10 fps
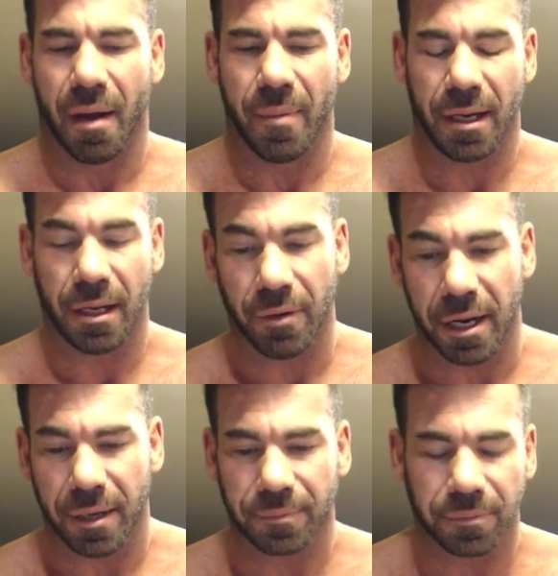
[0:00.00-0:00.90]
At any
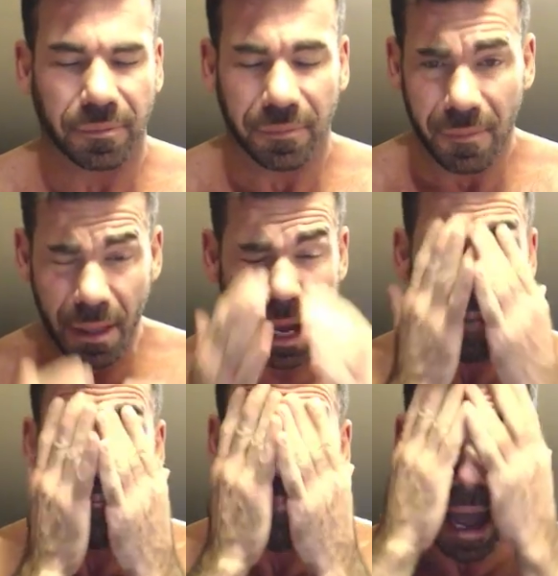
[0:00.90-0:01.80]
rate,
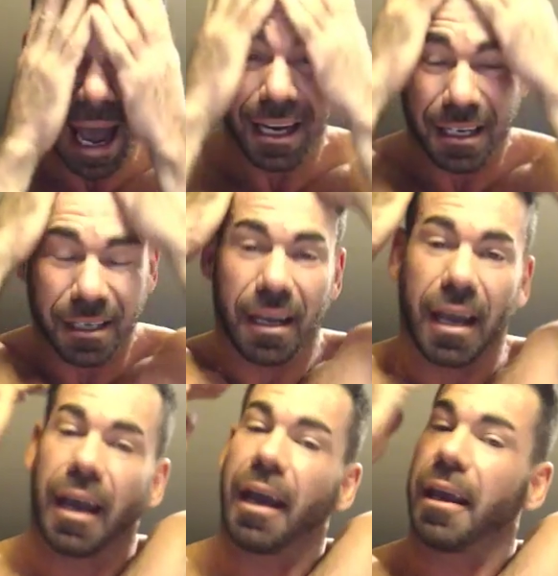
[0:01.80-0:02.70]
I'm back
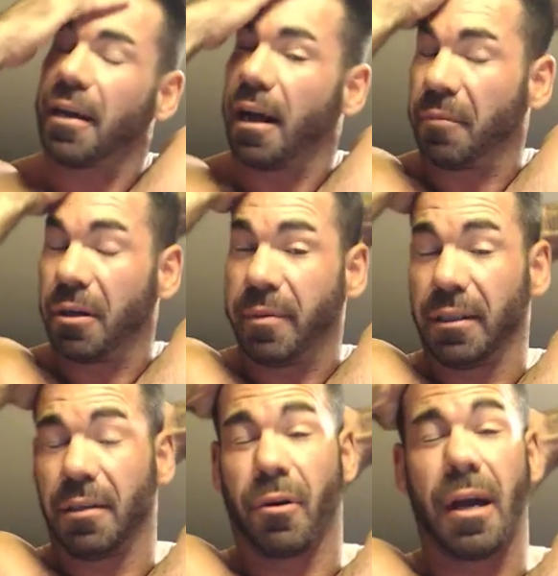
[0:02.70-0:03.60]
and I'm going to be a
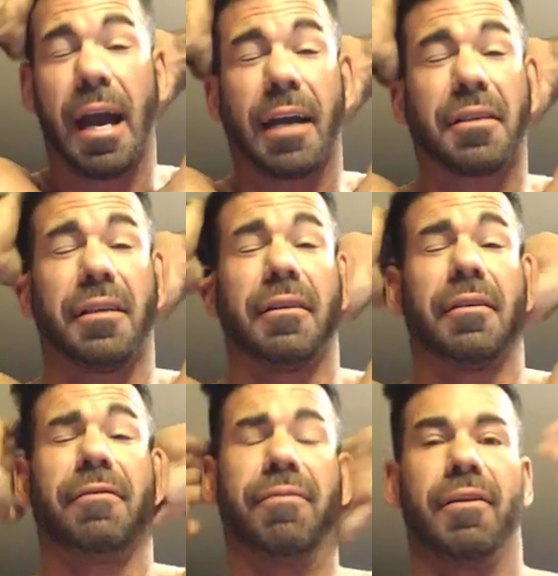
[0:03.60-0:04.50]
little more
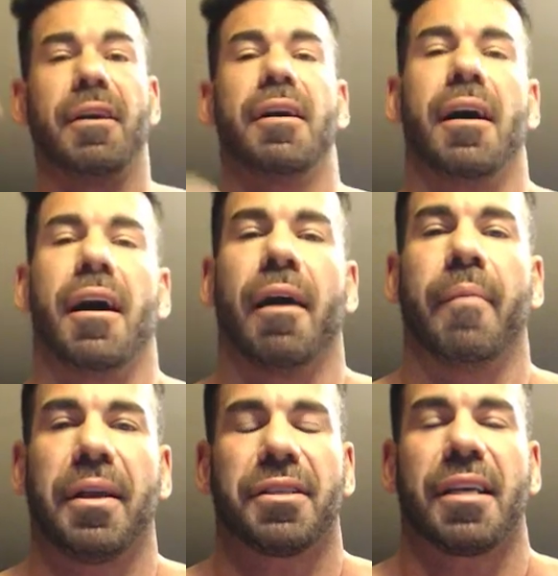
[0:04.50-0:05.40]
active.
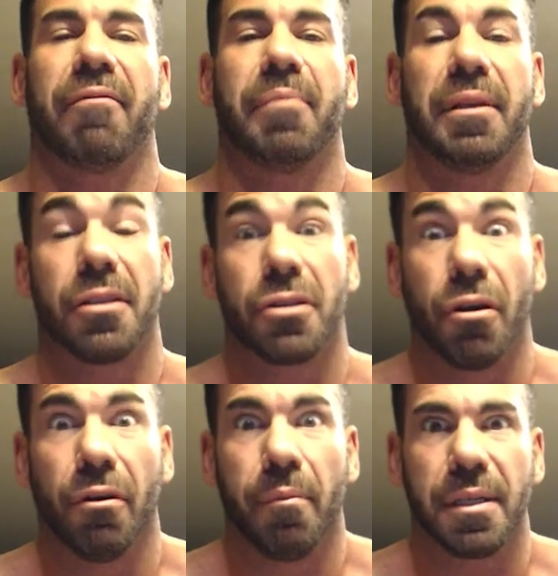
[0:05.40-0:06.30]
I just have been
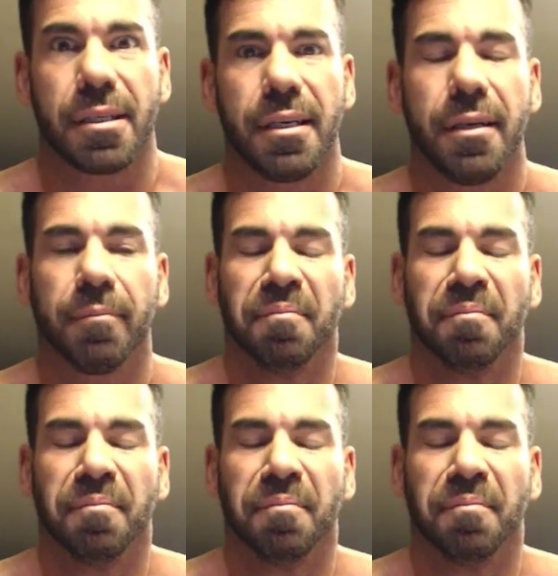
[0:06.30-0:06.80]
so busy.